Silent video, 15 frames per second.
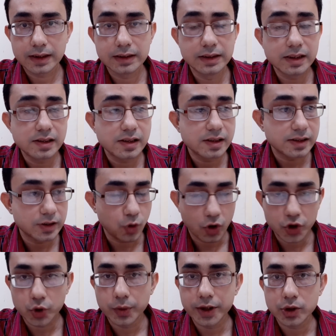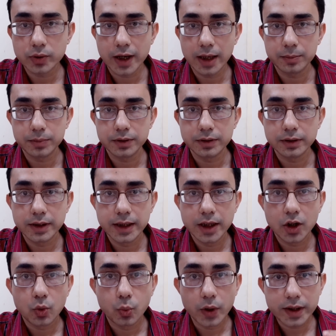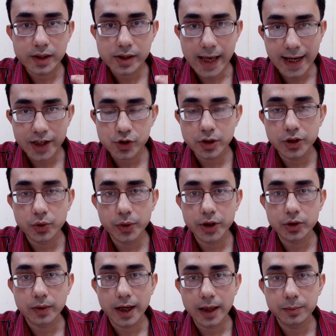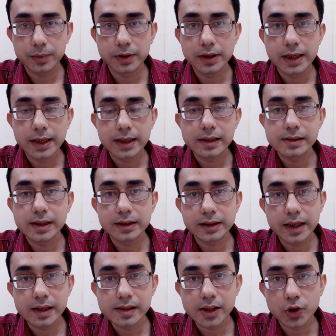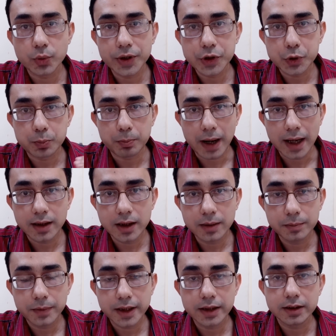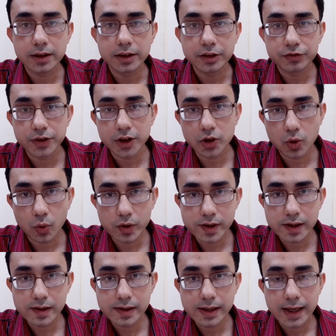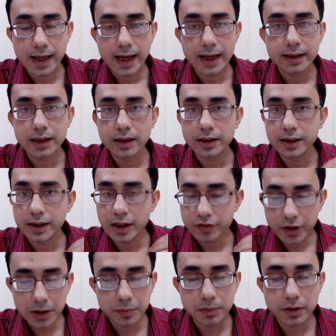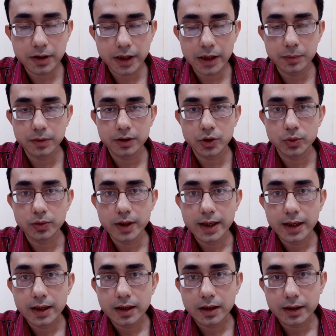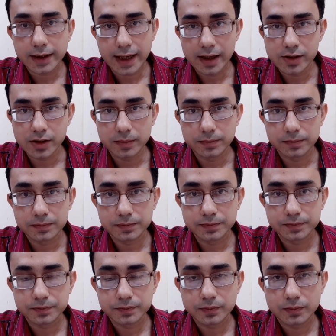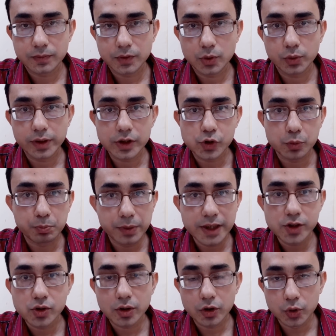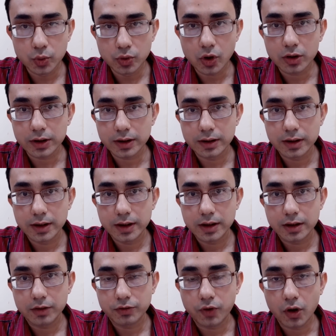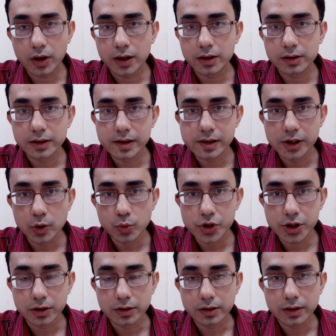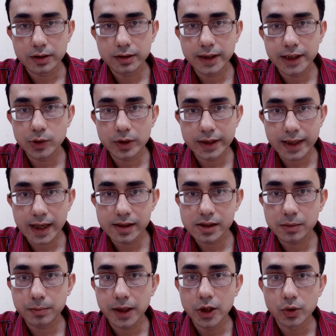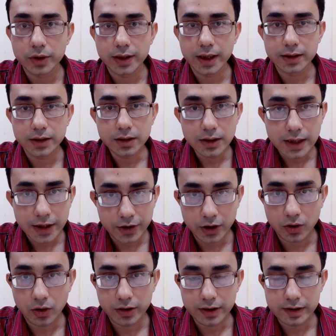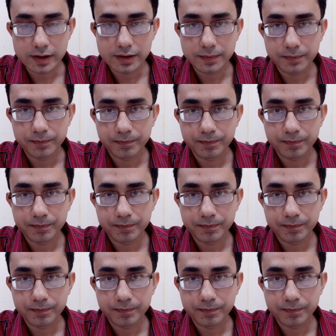This is not going to happen. What is actually going to happen is that things are going to pile up in the different courses and they'll never able to catch up. Okay, so please do not fall under this delusion that you will catch up by looking at the recordings.